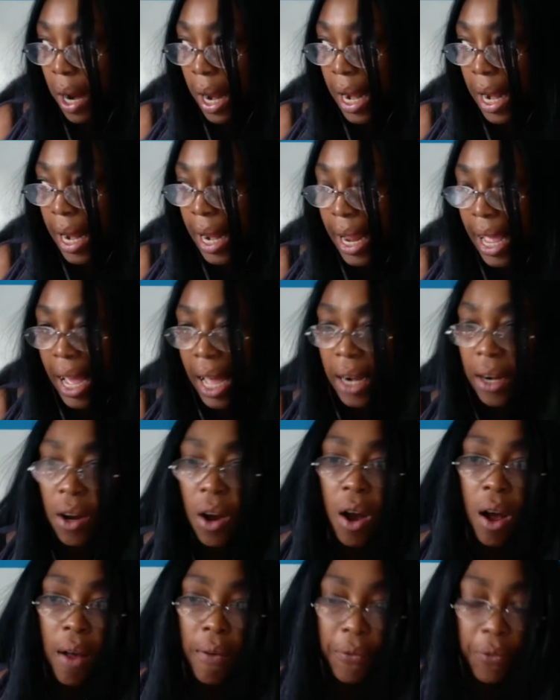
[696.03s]
A lot
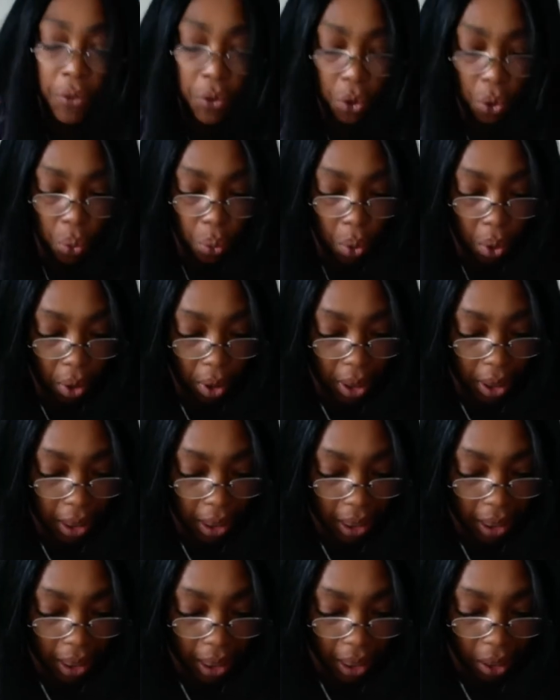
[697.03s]
of you are
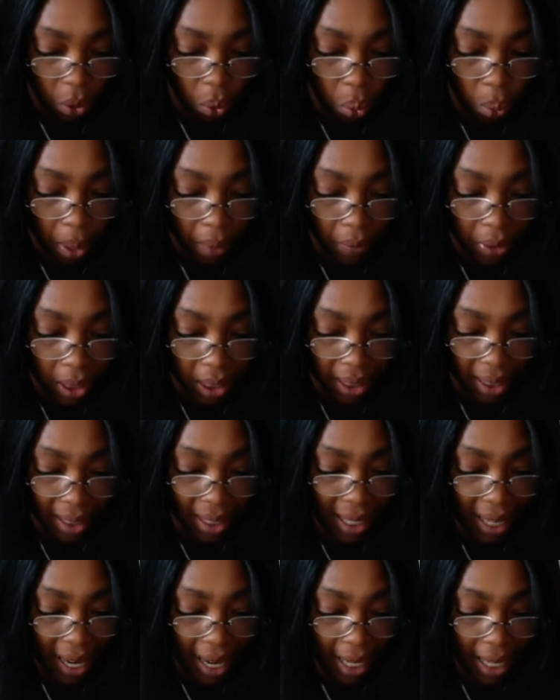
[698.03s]
dealing, whoever this
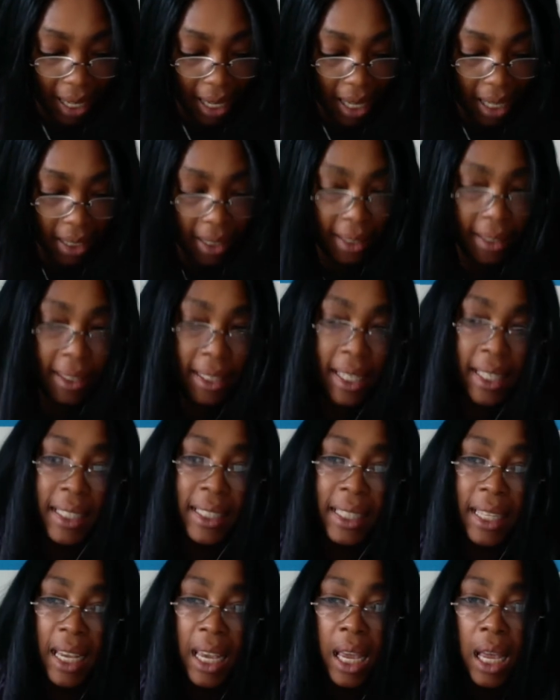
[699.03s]
lady is,
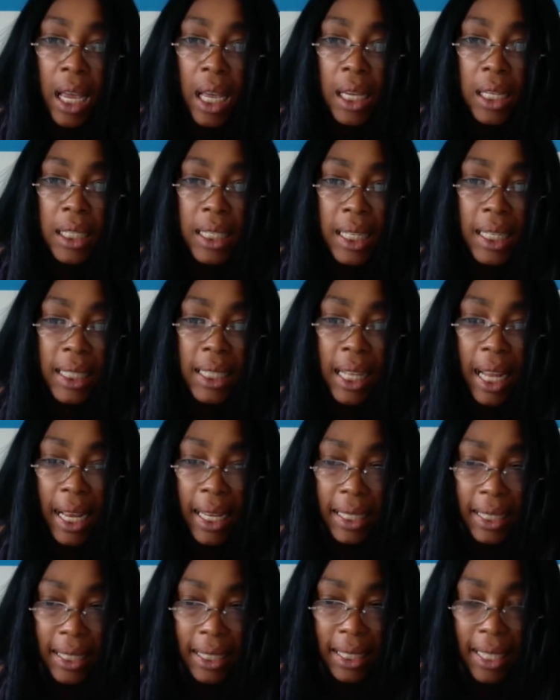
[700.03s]
she's
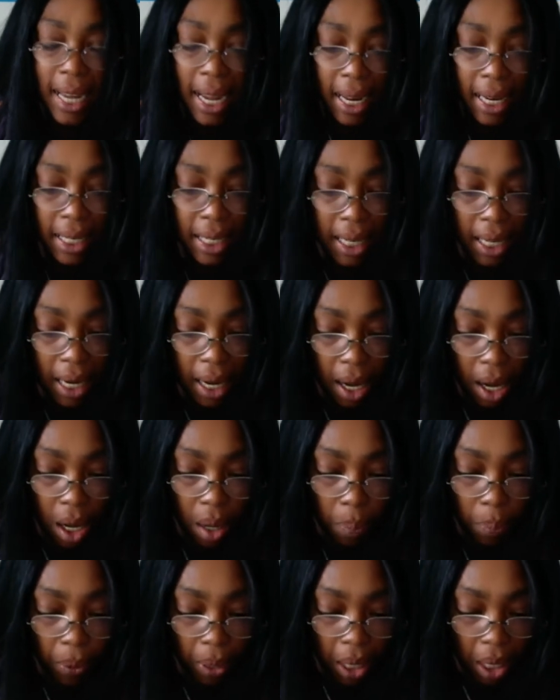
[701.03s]
like standing
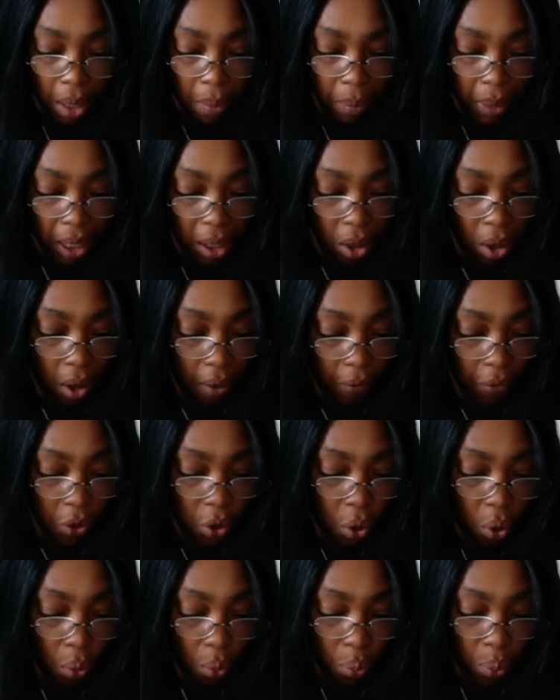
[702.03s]
up in the middle of
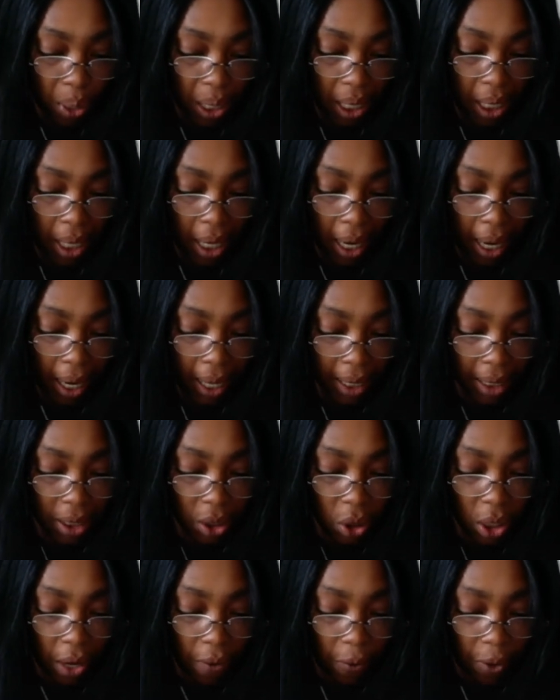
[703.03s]
your reading, and
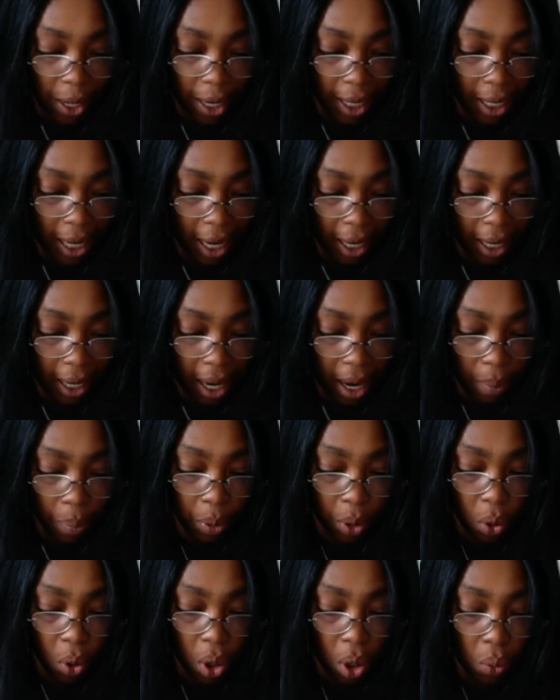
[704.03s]
it's definitely a
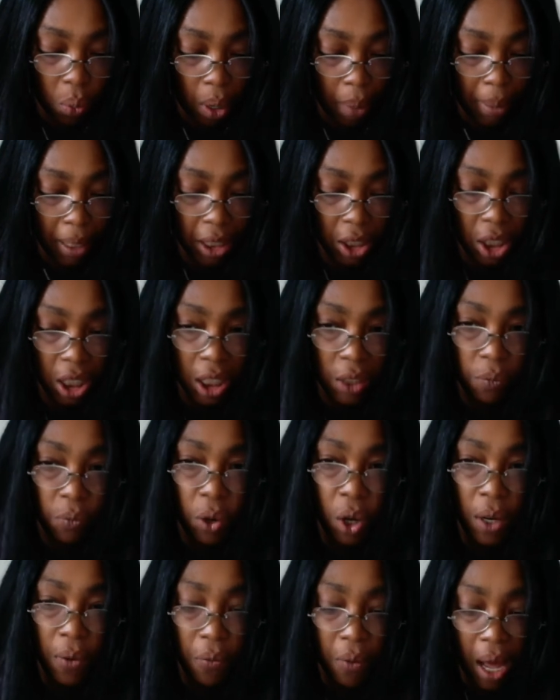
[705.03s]
Capricorn woman. She's
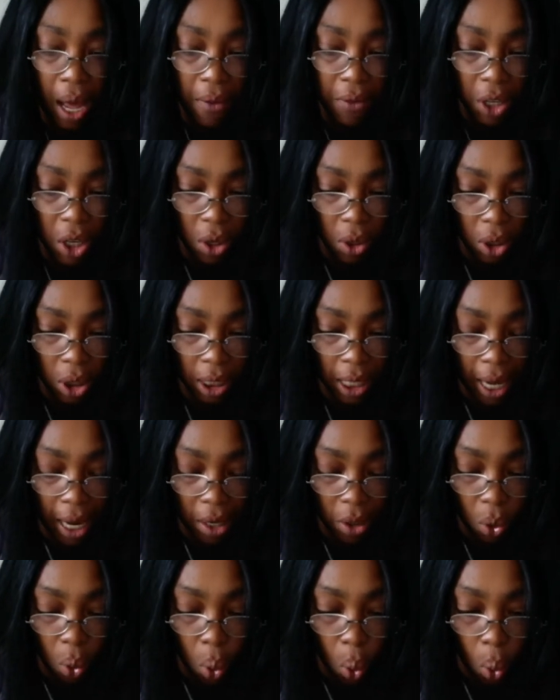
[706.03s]
45 years
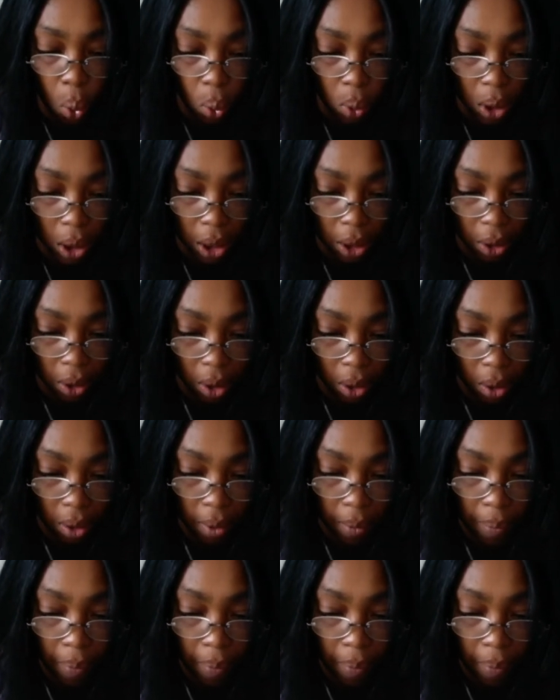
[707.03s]
and older.